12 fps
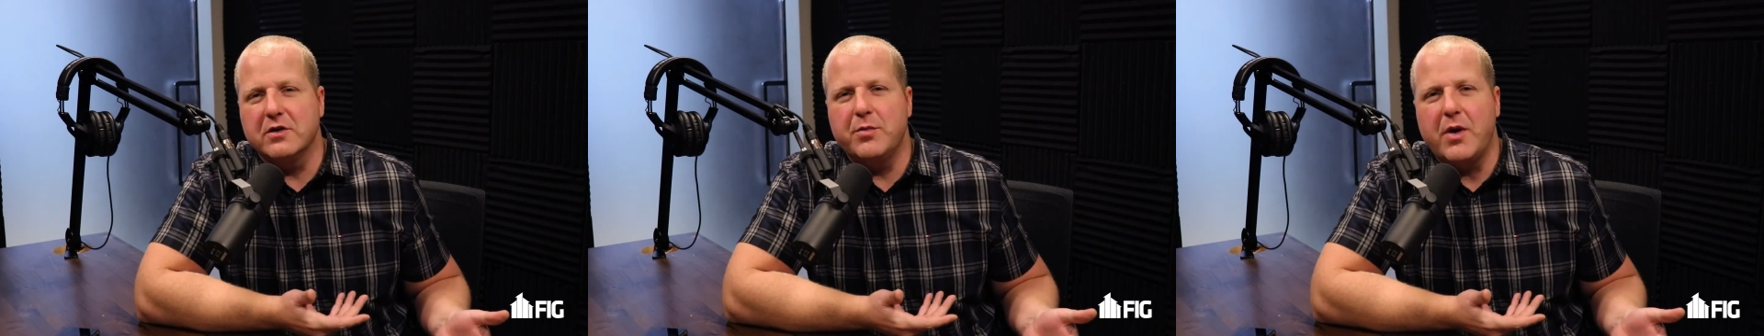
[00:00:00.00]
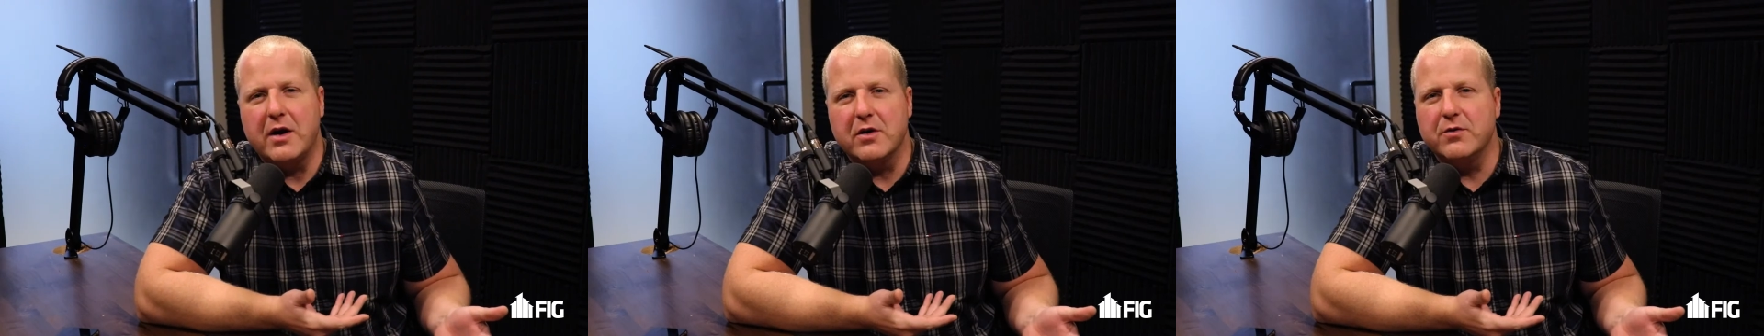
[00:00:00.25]

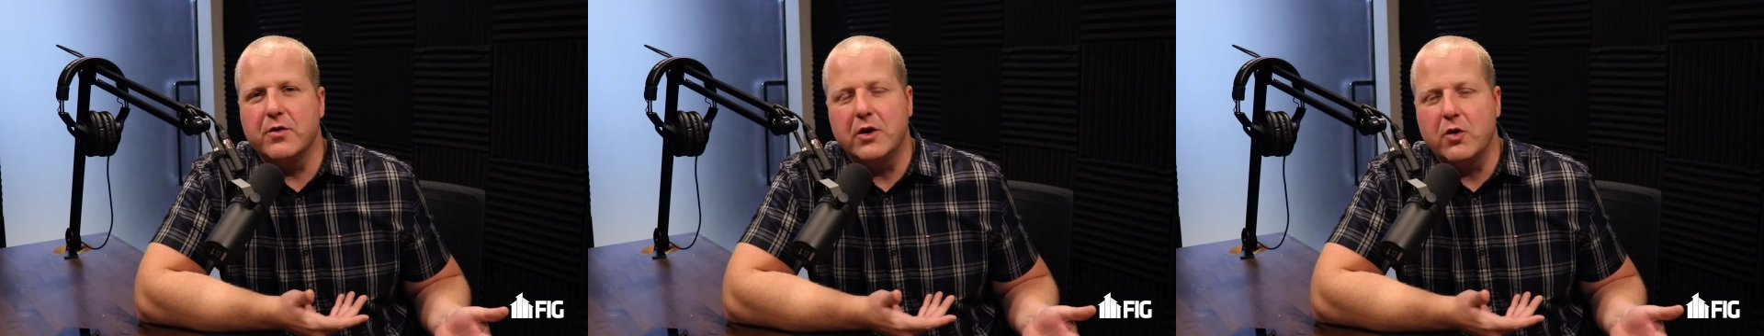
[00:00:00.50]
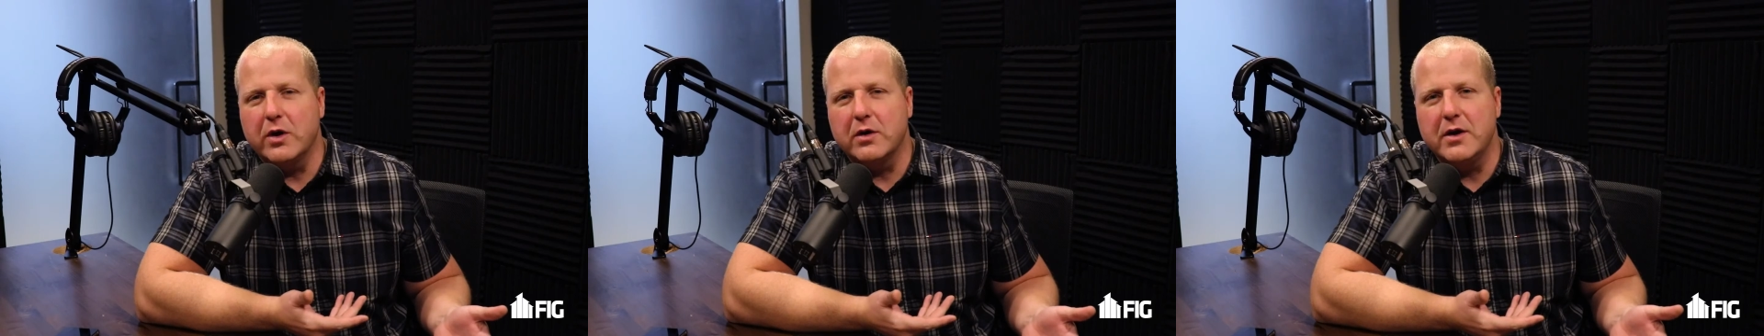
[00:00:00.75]
expires very
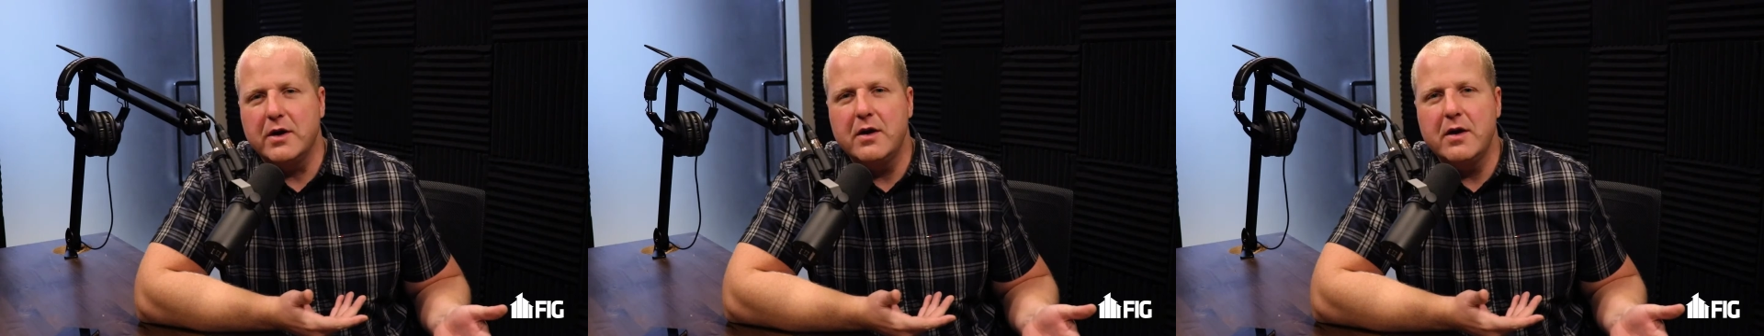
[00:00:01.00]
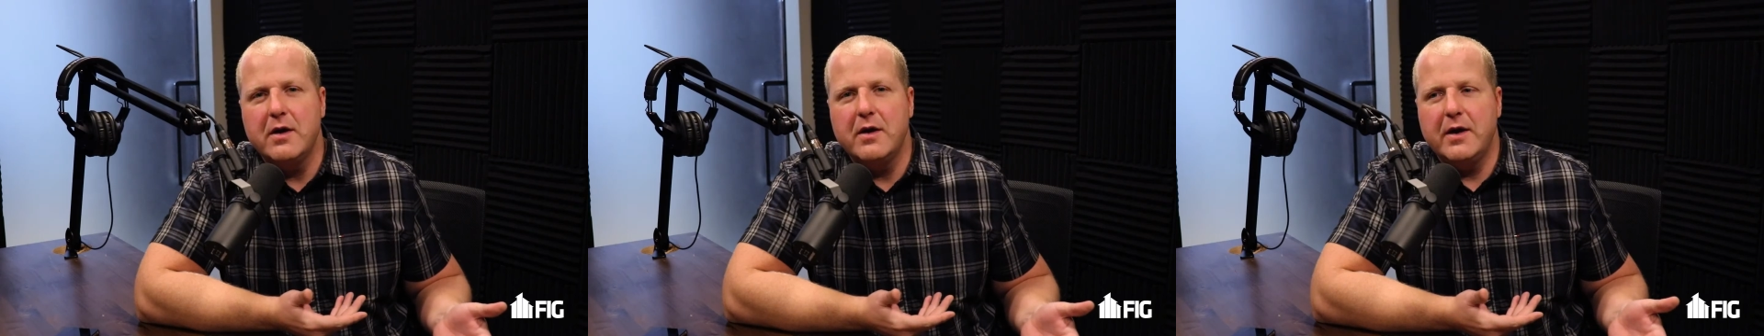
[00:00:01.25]
quickly
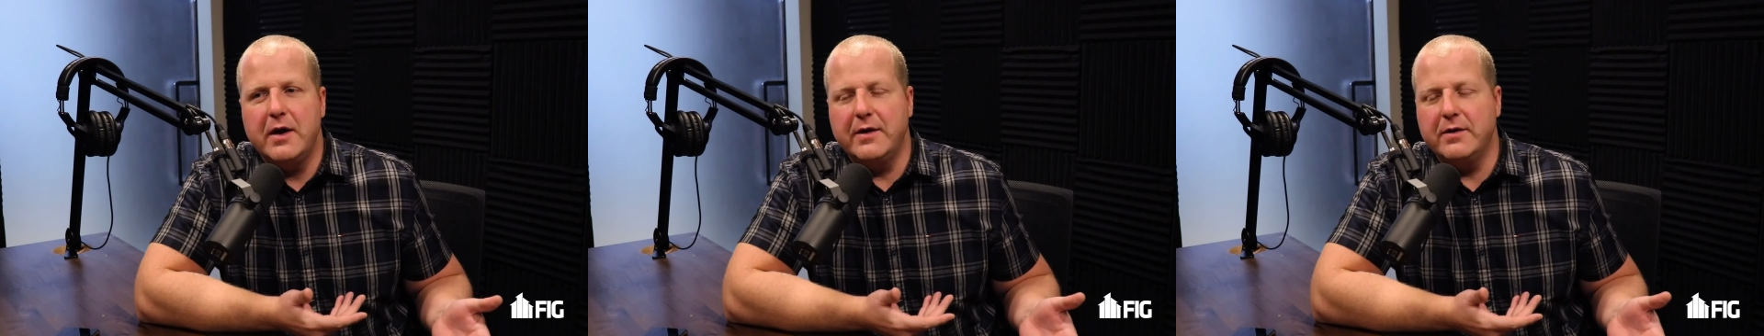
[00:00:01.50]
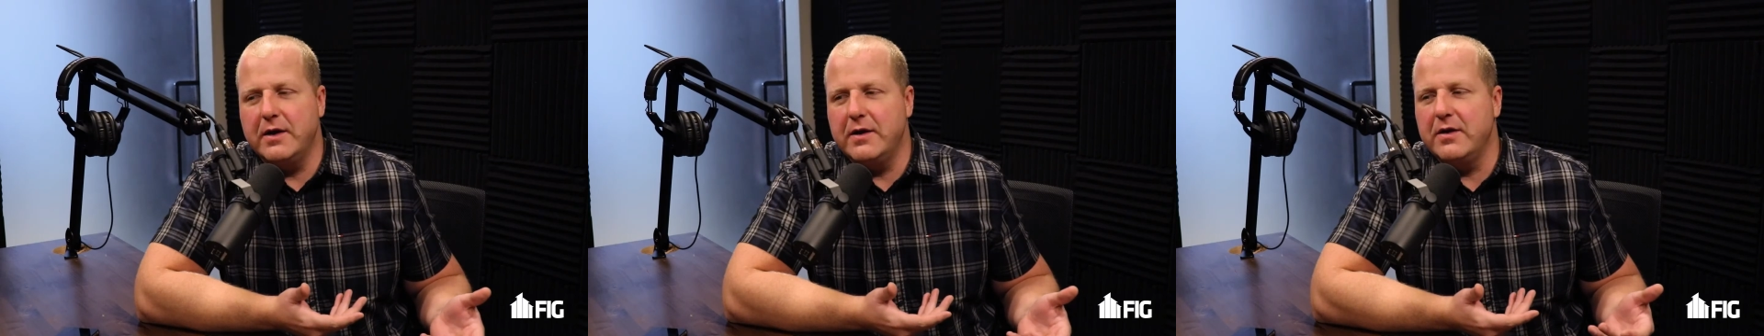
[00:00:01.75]

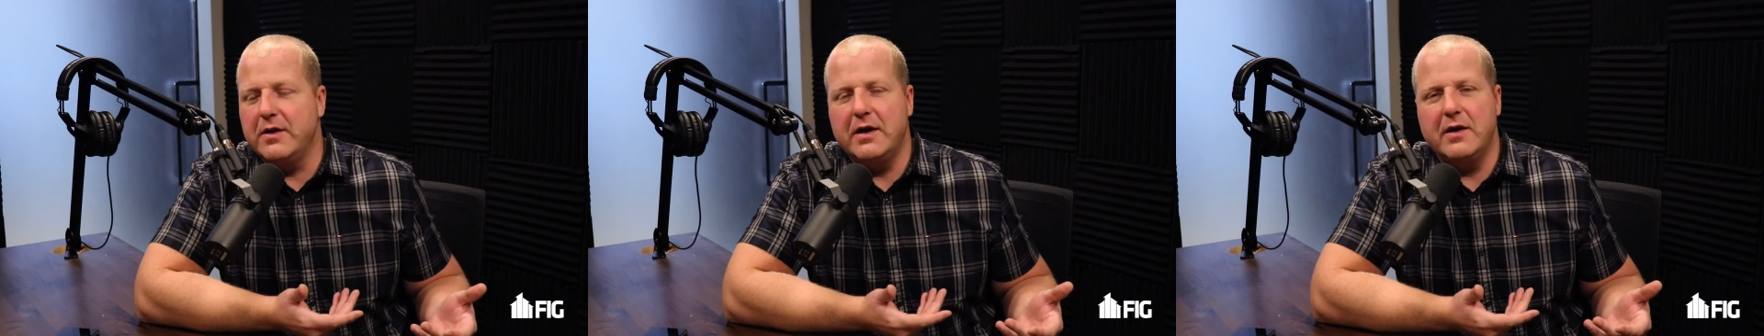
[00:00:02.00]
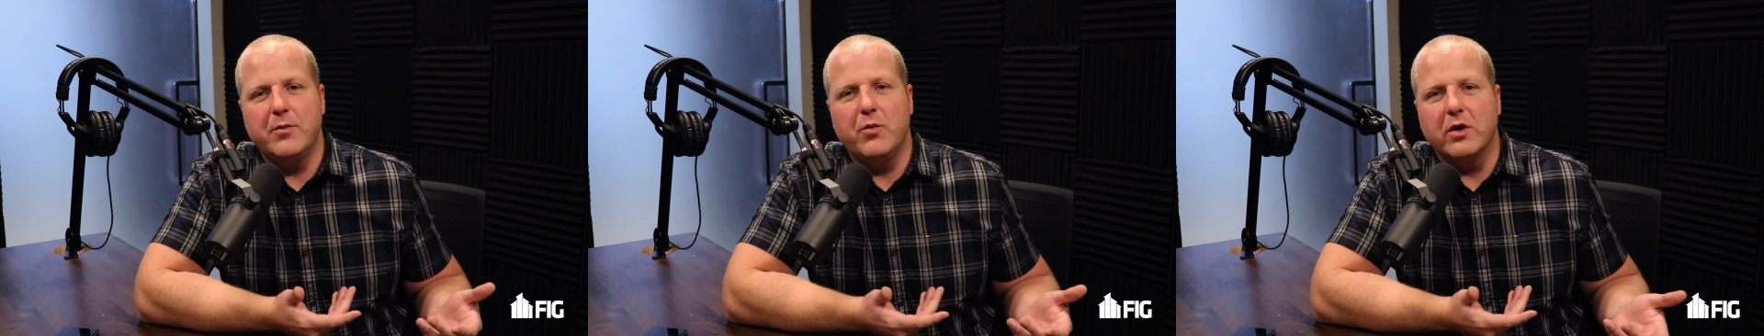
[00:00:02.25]
in
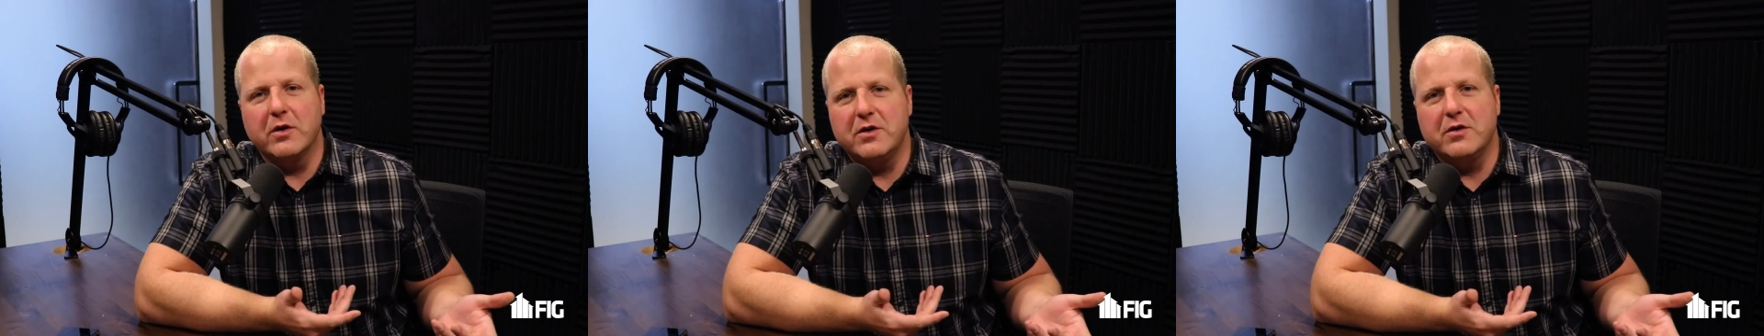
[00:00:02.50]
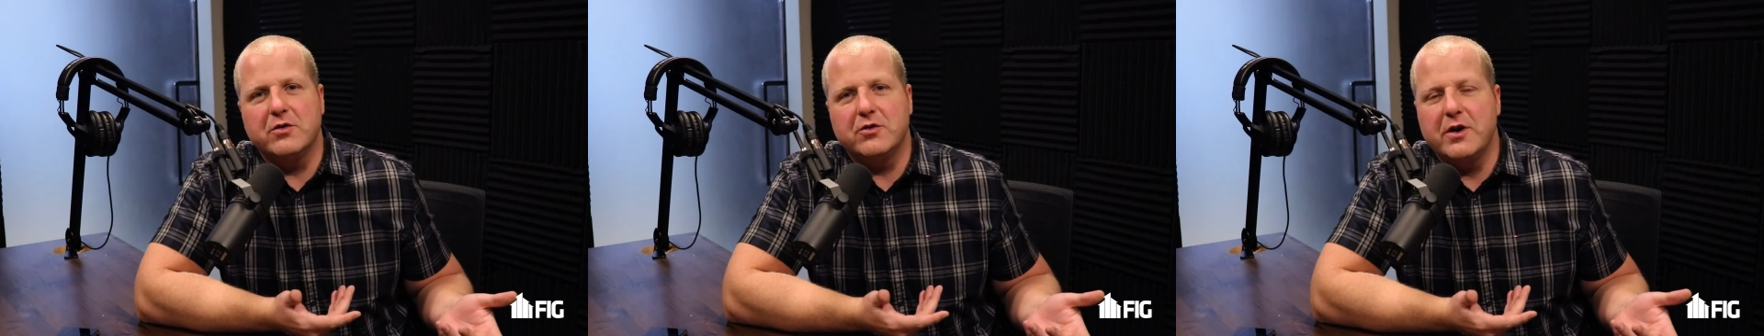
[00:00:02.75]
the mortgage
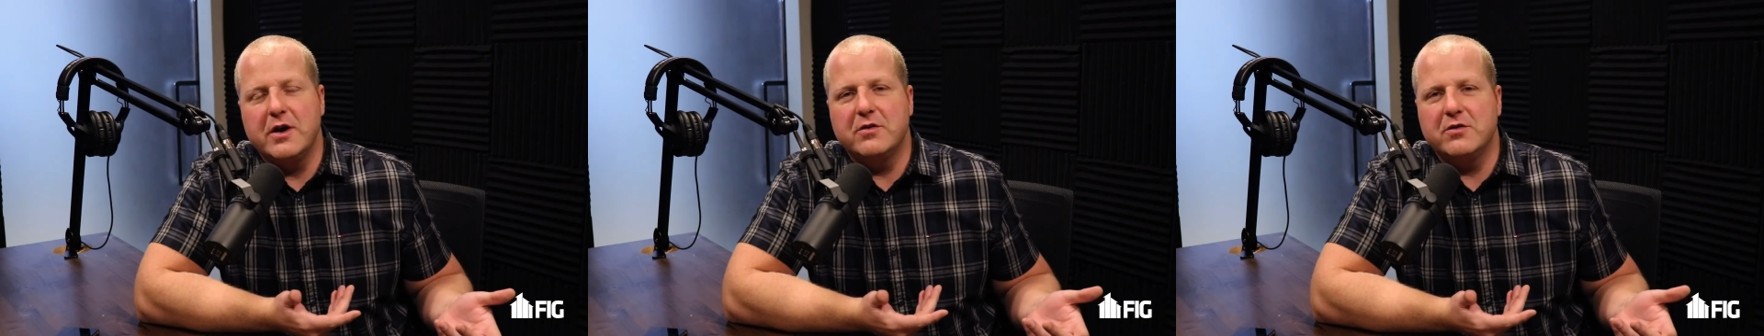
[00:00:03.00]
industry.